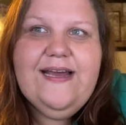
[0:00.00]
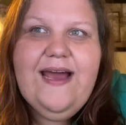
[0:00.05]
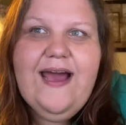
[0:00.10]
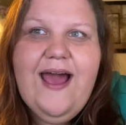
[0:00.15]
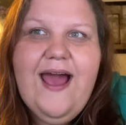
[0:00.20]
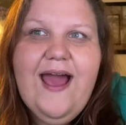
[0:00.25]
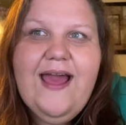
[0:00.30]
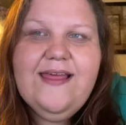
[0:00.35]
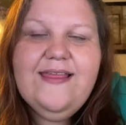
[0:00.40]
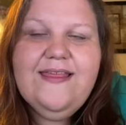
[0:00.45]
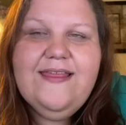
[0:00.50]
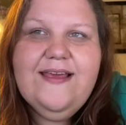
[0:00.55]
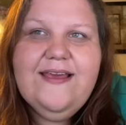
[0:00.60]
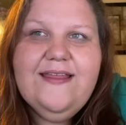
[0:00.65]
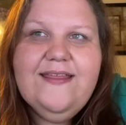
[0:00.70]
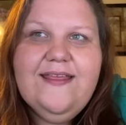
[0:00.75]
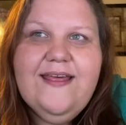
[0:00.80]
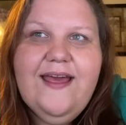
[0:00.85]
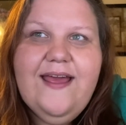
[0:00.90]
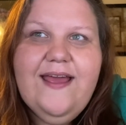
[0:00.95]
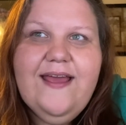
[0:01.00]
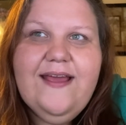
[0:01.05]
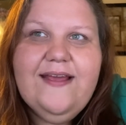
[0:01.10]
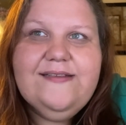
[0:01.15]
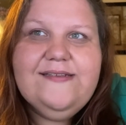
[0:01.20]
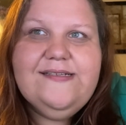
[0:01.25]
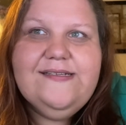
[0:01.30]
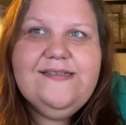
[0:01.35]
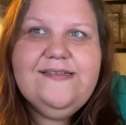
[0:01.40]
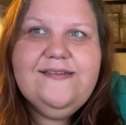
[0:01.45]
I think
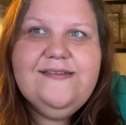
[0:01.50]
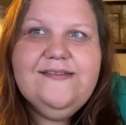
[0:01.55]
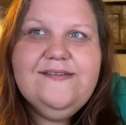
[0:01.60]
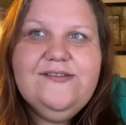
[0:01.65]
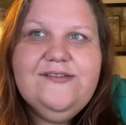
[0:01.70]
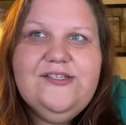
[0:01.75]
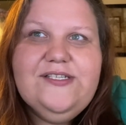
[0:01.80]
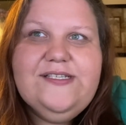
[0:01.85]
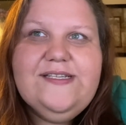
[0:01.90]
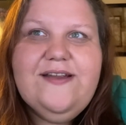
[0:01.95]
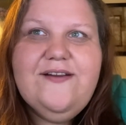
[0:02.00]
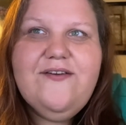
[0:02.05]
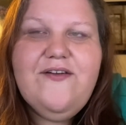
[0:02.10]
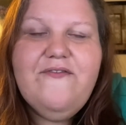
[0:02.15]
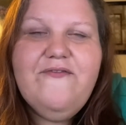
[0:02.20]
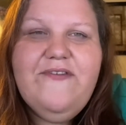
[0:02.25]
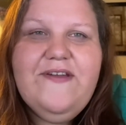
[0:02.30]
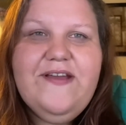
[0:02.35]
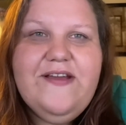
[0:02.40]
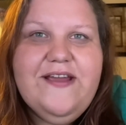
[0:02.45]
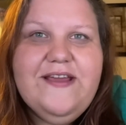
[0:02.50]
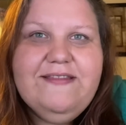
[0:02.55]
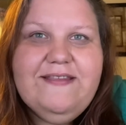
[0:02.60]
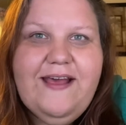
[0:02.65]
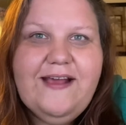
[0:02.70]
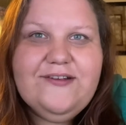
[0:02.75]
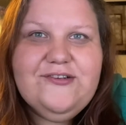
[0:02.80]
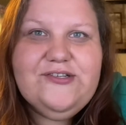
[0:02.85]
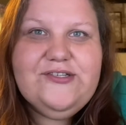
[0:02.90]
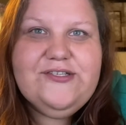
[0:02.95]
that just, I don't know, varying the
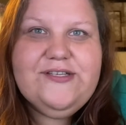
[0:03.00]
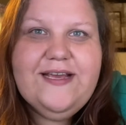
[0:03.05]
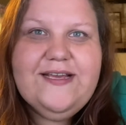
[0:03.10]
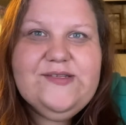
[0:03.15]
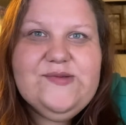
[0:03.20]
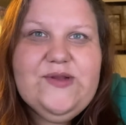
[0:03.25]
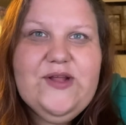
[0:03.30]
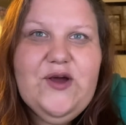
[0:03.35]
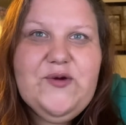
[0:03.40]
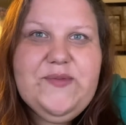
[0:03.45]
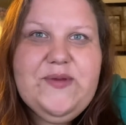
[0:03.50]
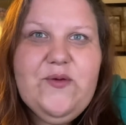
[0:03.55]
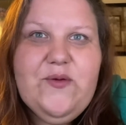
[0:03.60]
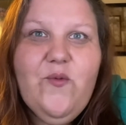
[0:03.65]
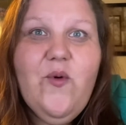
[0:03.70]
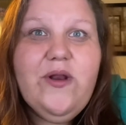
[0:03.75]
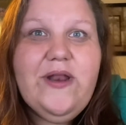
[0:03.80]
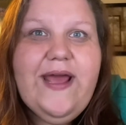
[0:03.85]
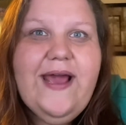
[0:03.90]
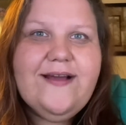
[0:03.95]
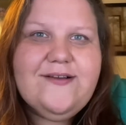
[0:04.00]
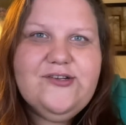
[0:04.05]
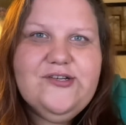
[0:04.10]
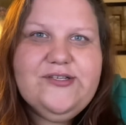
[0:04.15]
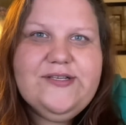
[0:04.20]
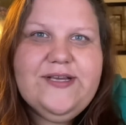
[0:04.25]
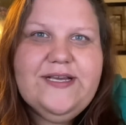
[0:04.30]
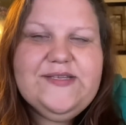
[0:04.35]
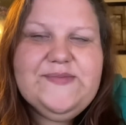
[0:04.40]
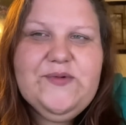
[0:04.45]
exercise would help me want to
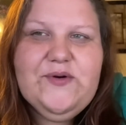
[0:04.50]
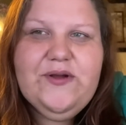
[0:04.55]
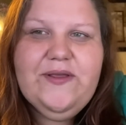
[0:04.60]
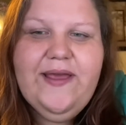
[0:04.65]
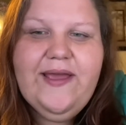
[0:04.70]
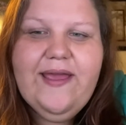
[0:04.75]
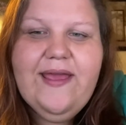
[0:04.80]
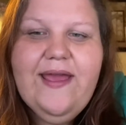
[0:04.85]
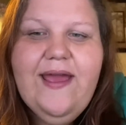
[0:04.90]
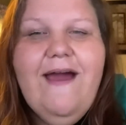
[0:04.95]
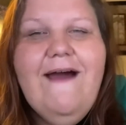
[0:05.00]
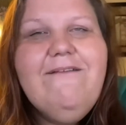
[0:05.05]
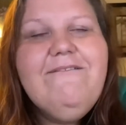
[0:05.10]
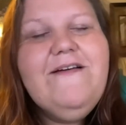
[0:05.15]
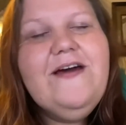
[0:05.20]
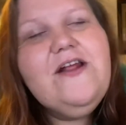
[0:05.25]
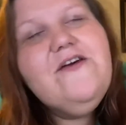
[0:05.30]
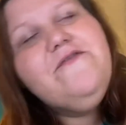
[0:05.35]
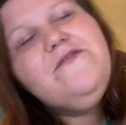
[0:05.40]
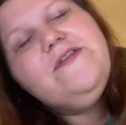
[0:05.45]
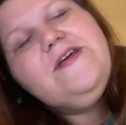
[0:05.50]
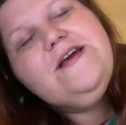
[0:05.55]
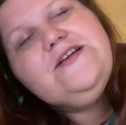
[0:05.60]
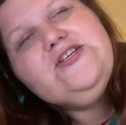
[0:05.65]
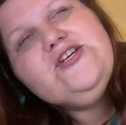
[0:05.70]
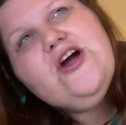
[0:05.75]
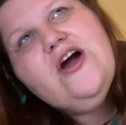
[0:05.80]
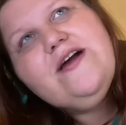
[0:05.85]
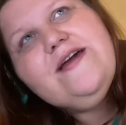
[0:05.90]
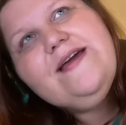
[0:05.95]
exercise more. Like, if I don't feel like
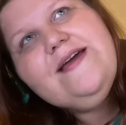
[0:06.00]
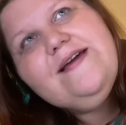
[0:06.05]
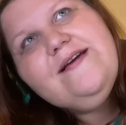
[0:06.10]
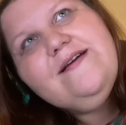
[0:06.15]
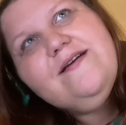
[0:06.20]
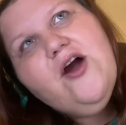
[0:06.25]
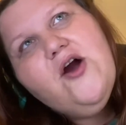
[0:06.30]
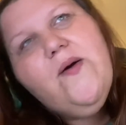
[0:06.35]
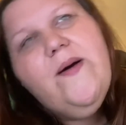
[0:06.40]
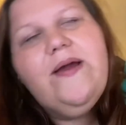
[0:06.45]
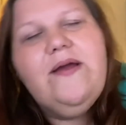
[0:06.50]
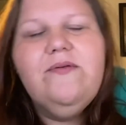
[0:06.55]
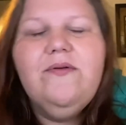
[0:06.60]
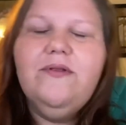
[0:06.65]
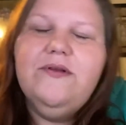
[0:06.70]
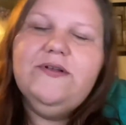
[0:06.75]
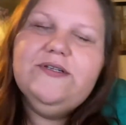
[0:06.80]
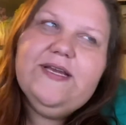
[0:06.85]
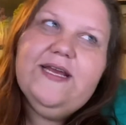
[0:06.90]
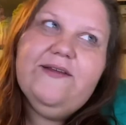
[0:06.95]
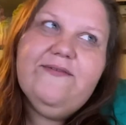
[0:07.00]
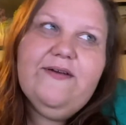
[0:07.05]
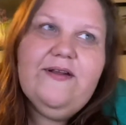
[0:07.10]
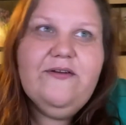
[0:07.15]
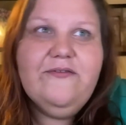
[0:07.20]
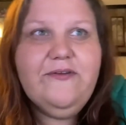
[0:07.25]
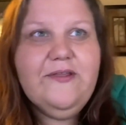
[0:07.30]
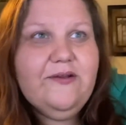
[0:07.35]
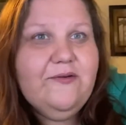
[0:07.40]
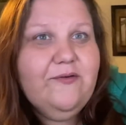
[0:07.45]
jogging, oh, I can roller skate. If I
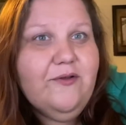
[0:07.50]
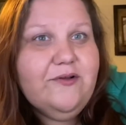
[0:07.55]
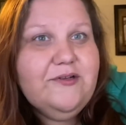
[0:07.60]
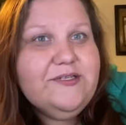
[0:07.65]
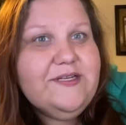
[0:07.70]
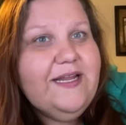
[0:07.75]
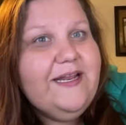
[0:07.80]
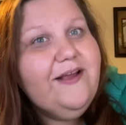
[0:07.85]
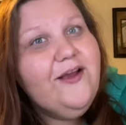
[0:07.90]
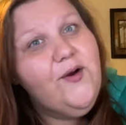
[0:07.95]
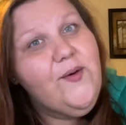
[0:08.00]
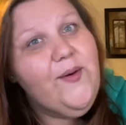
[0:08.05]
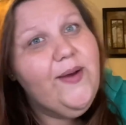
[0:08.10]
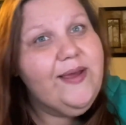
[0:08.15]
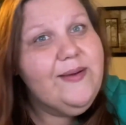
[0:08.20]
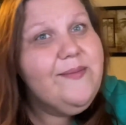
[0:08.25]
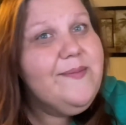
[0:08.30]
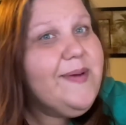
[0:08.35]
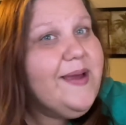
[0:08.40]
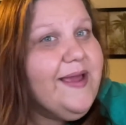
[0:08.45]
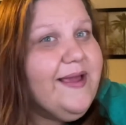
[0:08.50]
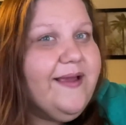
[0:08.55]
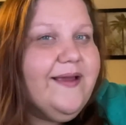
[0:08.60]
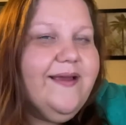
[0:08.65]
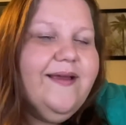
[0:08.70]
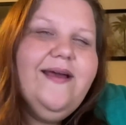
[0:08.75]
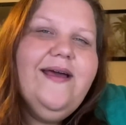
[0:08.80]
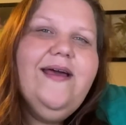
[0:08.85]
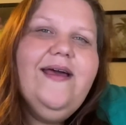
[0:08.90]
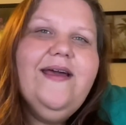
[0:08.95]
don't feel like roller skating, oh, I can bike.
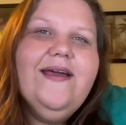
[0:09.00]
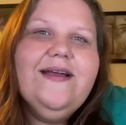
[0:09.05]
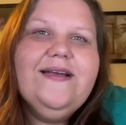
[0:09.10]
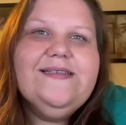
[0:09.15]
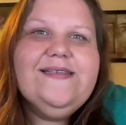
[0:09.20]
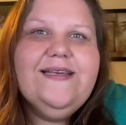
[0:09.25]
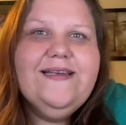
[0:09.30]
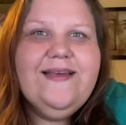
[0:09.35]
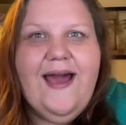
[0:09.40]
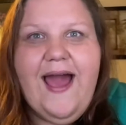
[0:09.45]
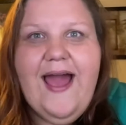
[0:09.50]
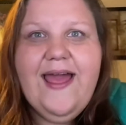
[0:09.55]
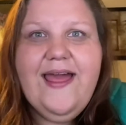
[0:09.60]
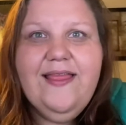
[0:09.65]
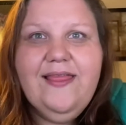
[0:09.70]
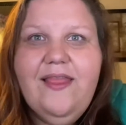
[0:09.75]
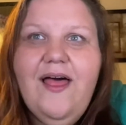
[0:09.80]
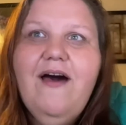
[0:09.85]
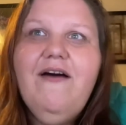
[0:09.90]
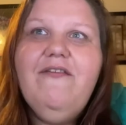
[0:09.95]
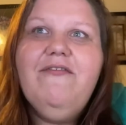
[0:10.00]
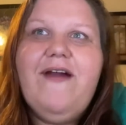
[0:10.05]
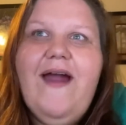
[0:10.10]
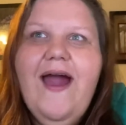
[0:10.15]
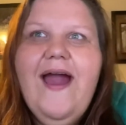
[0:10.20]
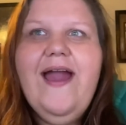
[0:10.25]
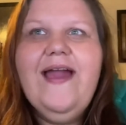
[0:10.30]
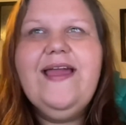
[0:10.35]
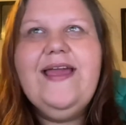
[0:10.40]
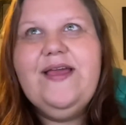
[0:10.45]
Because like, I love
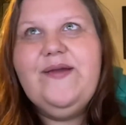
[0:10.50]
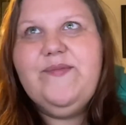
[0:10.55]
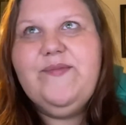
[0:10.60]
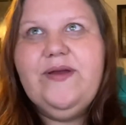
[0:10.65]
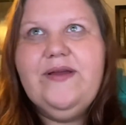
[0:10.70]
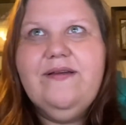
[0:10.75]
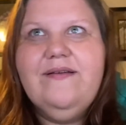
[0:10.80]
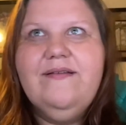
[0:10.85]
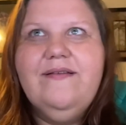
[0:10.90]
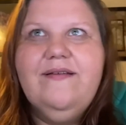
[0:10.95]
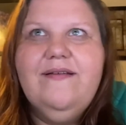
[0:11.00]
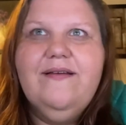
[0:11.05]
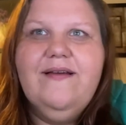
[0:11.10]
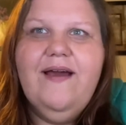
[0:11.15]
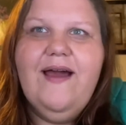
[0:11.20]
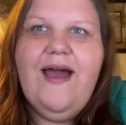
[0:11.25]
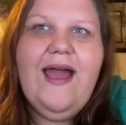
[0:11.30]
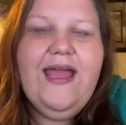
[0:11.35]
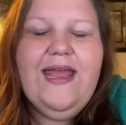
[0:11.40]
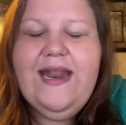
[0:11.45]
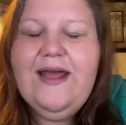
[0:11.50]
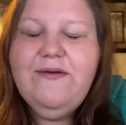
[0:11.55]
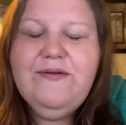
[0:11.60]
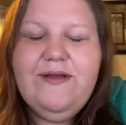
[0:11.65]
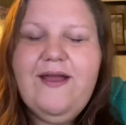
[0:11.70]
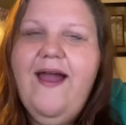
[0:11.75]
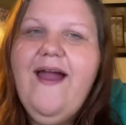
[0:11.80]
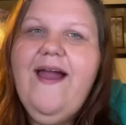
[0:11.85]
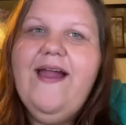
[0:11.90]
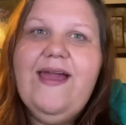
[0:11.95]
kayaking, and I would
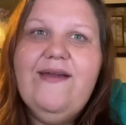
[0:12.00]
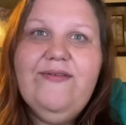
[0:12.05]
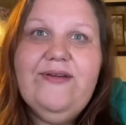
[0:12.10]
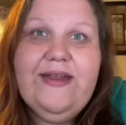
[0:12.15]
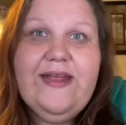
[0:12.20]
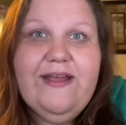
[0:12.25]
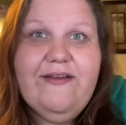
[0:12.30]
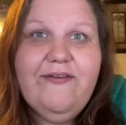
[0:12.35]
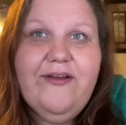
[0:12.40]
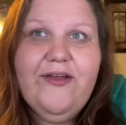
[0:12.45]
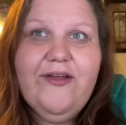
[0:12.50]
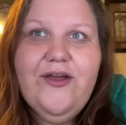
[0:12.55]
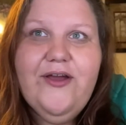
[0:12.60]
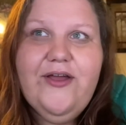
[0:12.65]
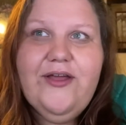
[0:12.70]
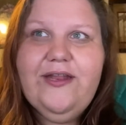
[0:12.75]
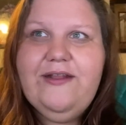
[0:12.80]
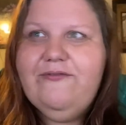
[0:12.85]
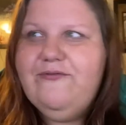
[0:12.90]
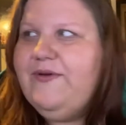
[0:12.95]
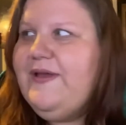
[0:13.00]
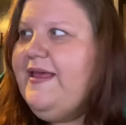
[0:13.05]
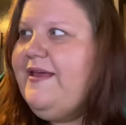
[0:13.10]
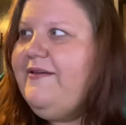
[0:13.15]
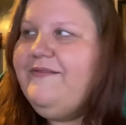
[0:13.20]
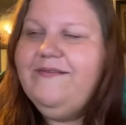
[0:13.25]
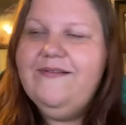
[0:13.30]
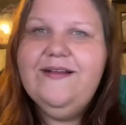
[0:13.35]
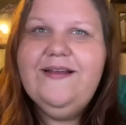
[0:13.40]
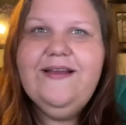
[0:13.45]
kayak every day if I could. If we
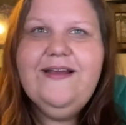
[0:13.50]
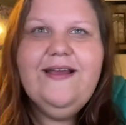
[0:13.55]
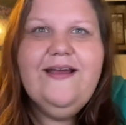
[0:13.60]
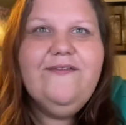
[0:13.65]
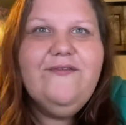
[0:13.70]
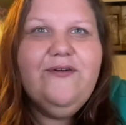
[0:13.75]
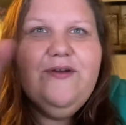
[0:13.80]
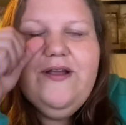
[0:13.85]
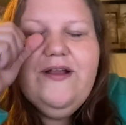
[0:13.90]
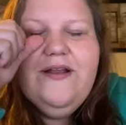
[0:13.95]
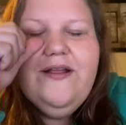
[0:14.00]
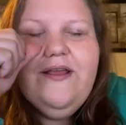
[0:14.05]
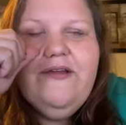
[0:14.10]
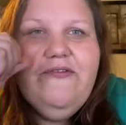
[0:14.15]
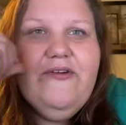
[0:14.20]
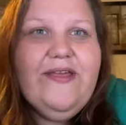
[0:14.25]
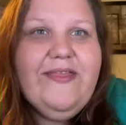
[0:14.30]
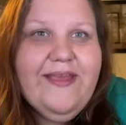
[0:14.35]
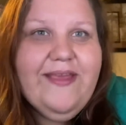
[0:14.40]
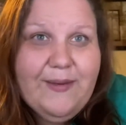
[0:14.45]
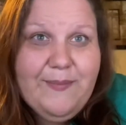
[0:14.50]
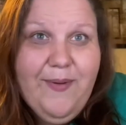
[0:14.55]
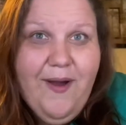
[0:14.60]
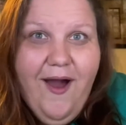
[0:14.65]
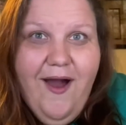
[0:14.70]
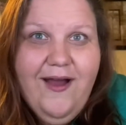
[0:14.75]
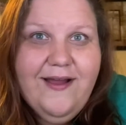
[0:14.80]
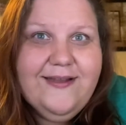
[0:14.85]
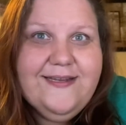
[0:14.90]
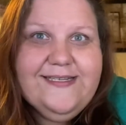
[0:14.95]
had like a
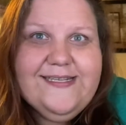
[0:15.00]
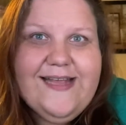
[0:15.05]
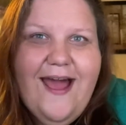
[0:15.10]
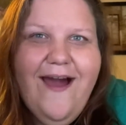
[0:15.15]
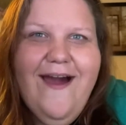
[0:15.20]
pond